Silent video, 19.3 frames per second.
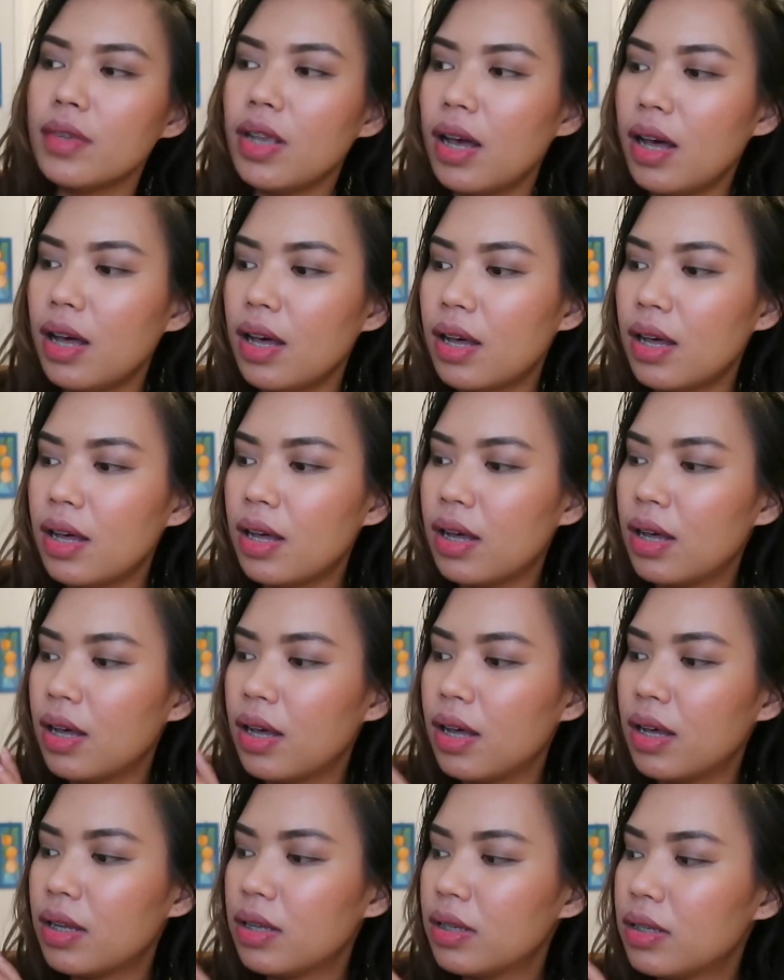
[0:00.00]

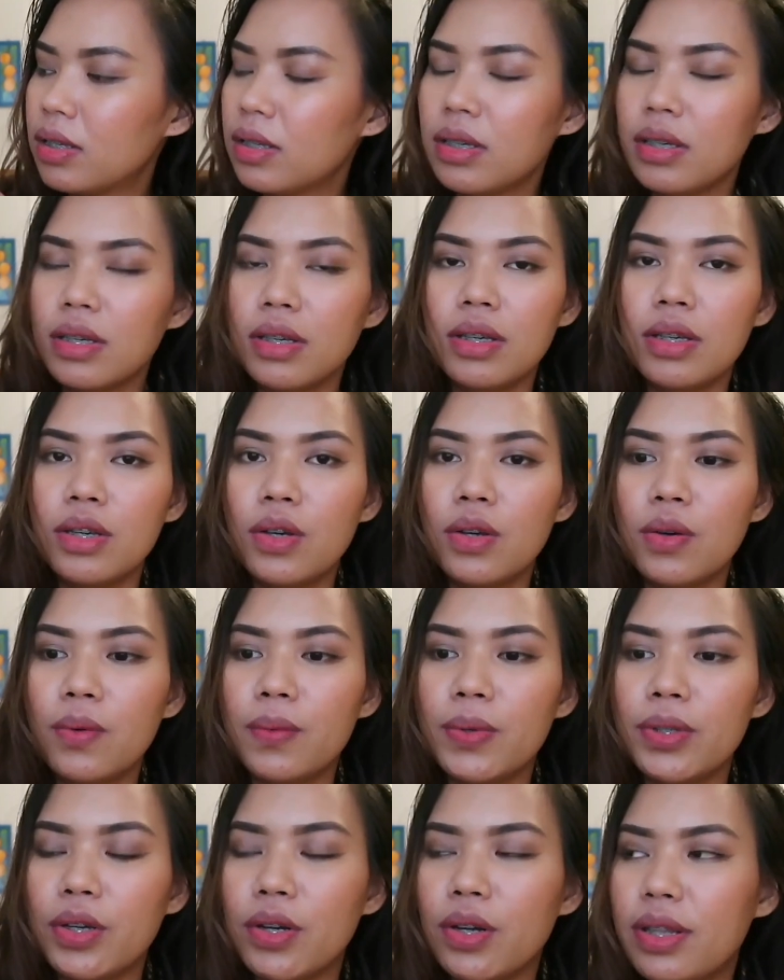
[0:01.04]

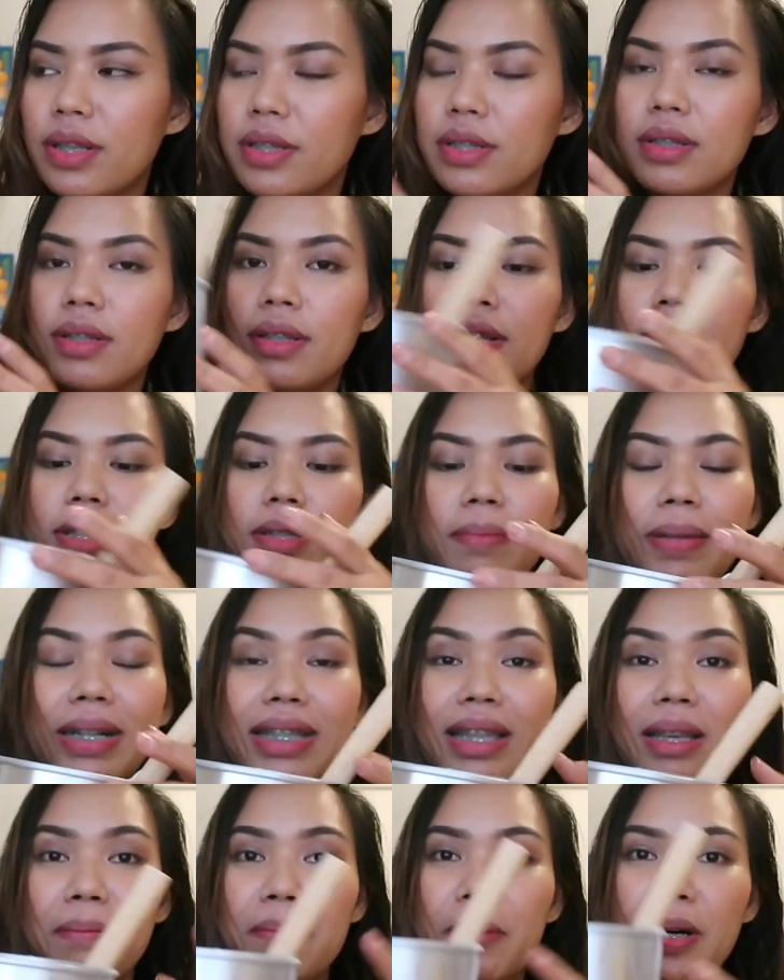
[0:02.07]
What do you call this? This
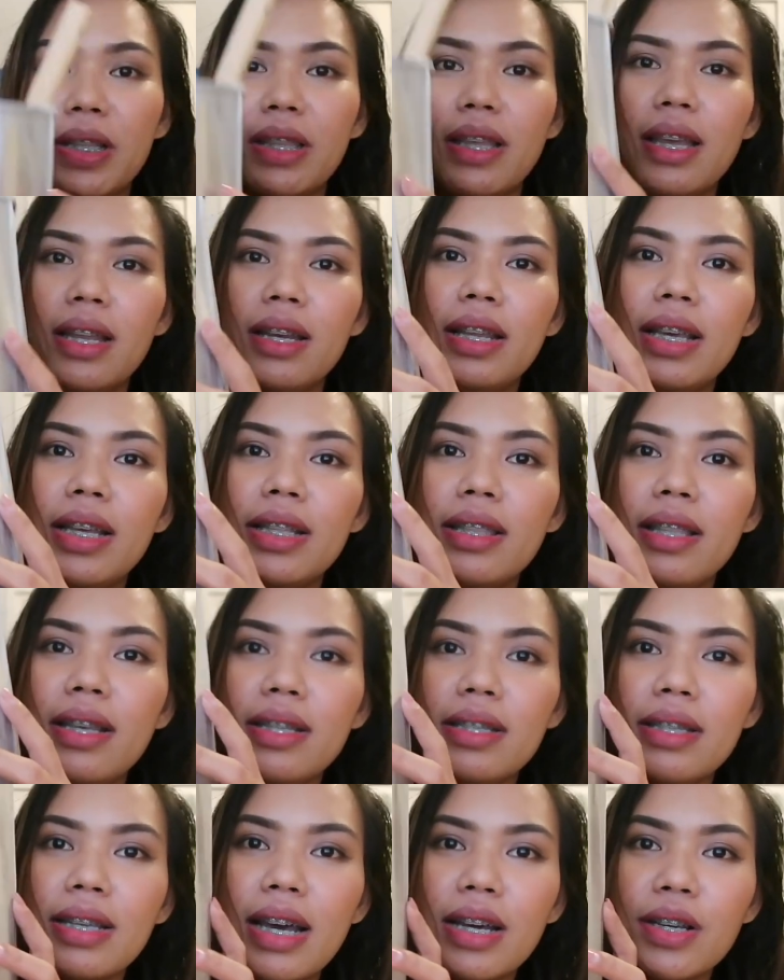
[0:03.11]
melting pot. And it
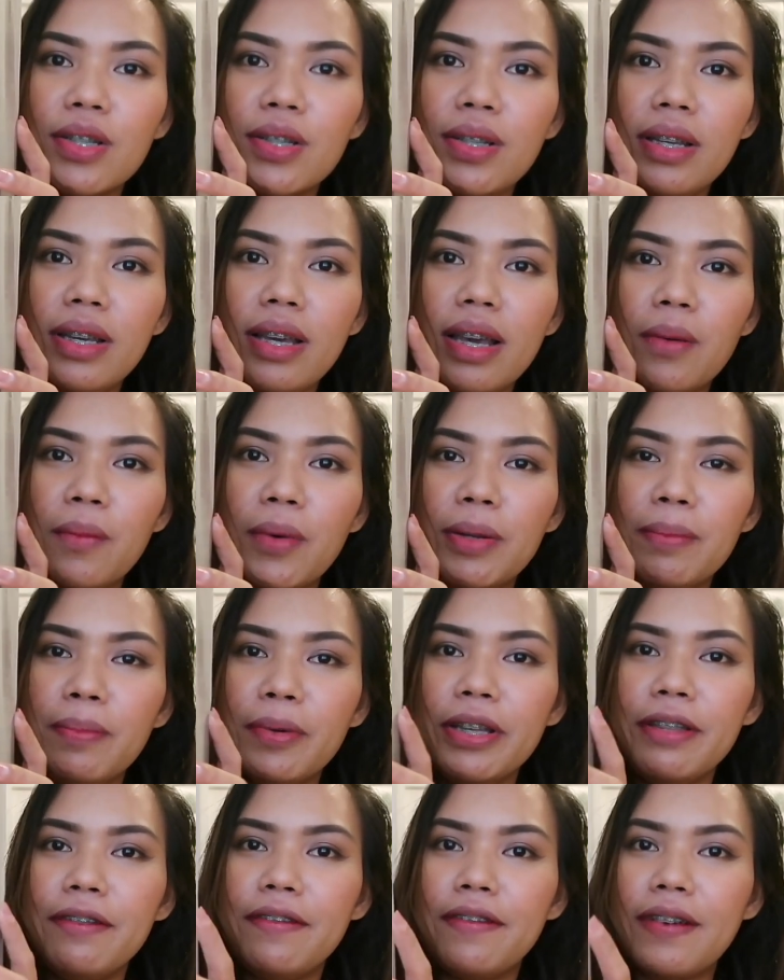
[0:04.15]
is actually a
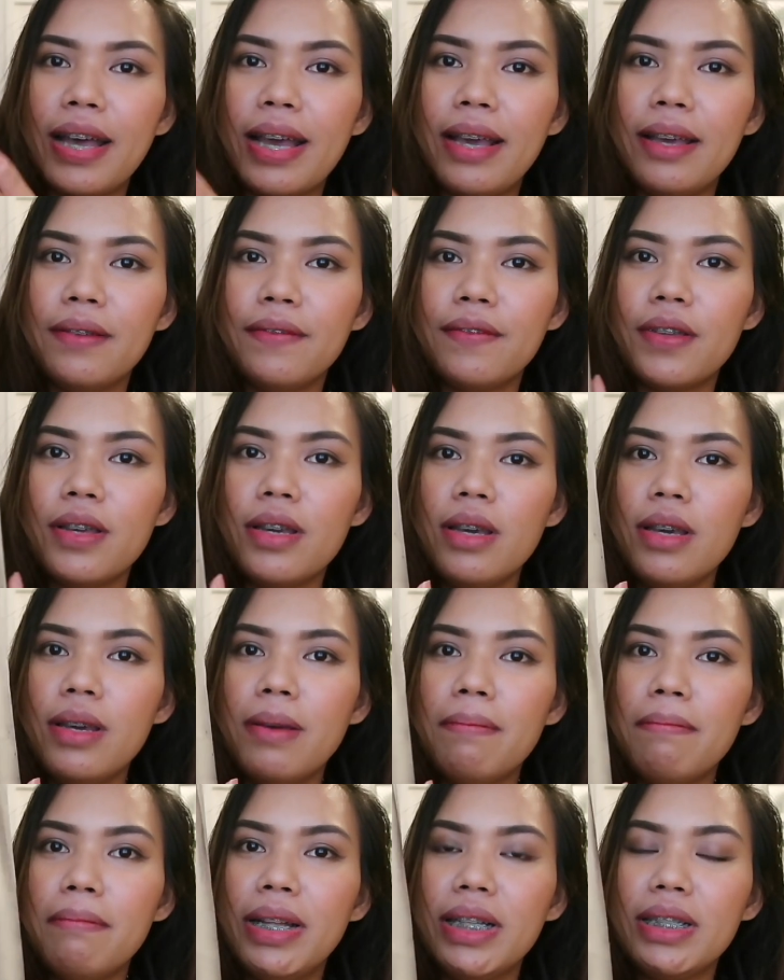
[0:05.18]
1.5
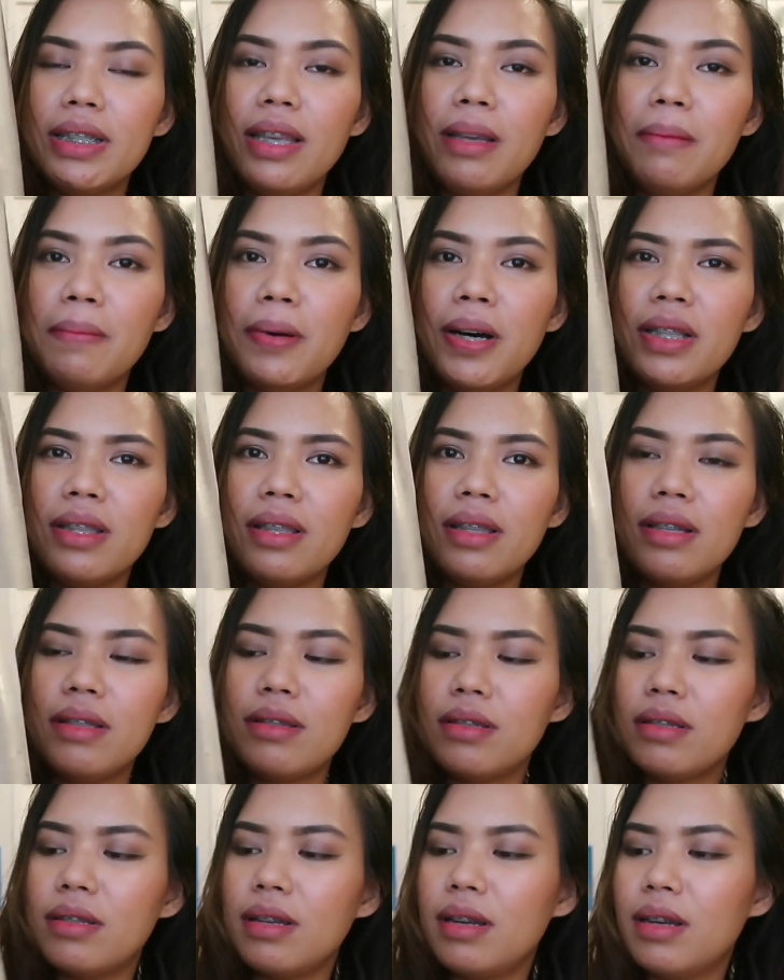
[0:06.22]
melting pot.
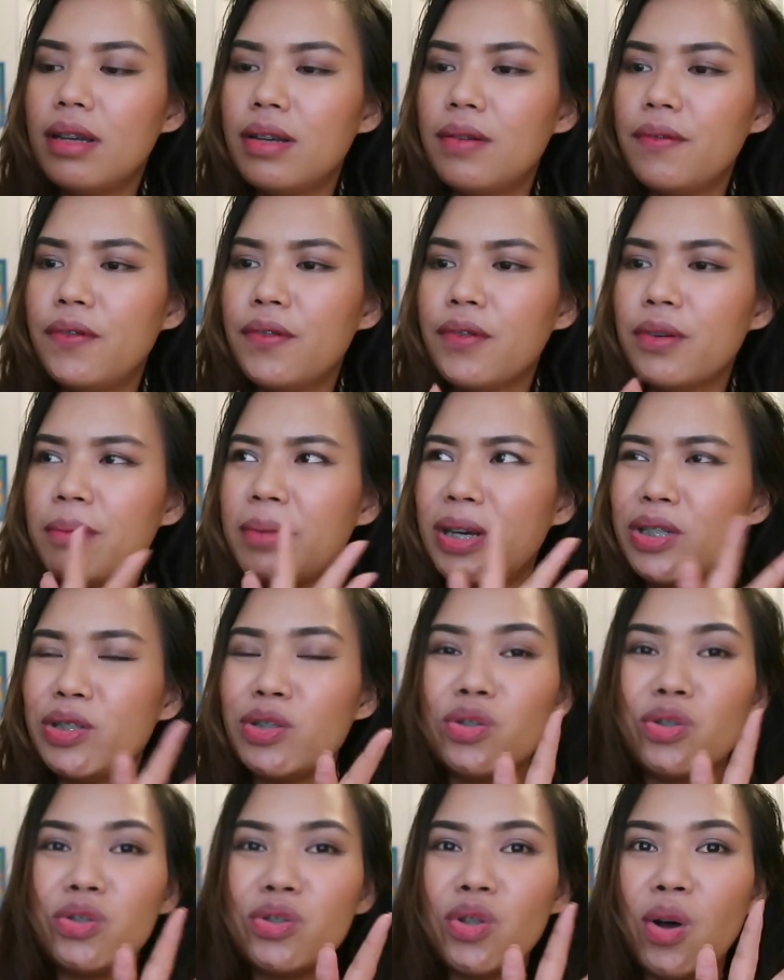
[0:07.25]
It's for my
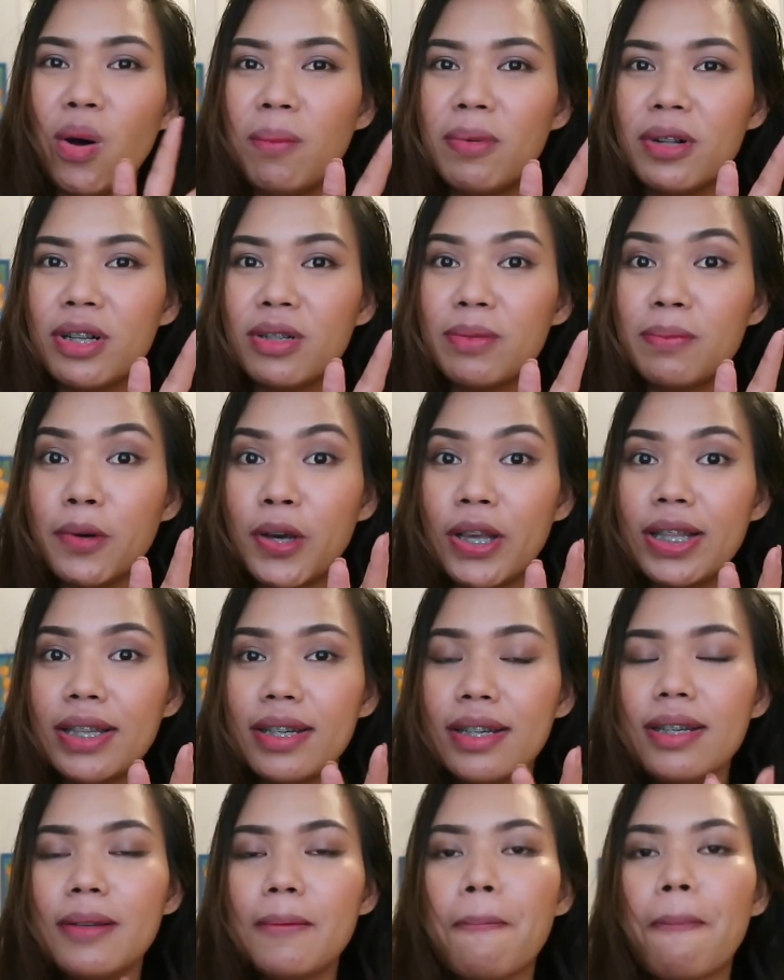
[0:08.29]
double
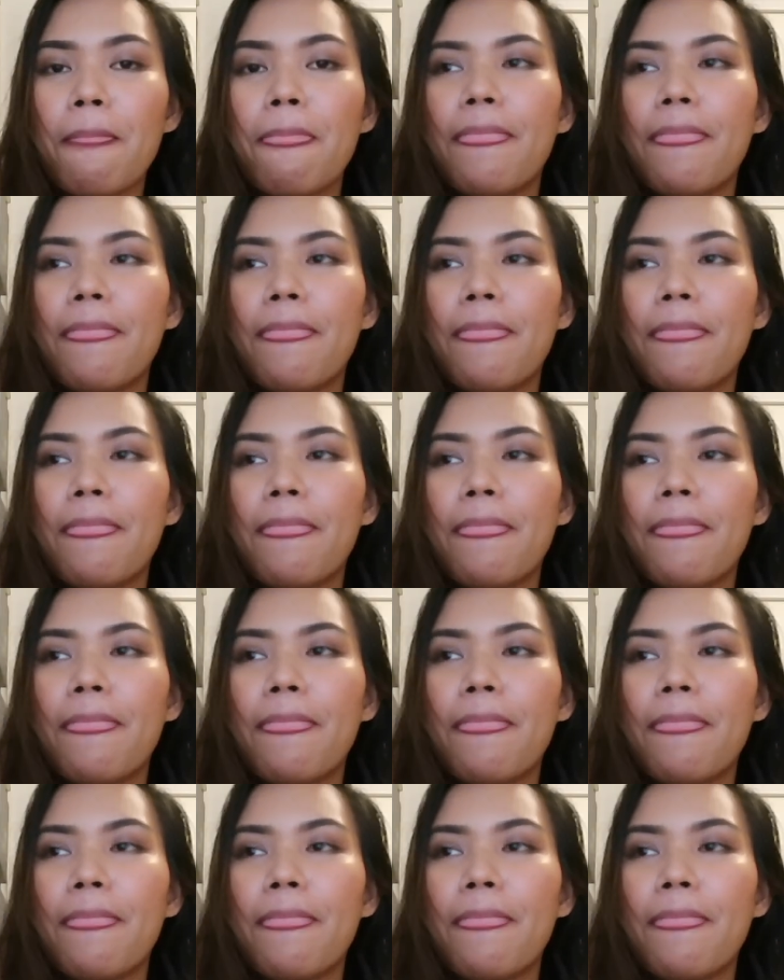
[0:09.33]
boiler.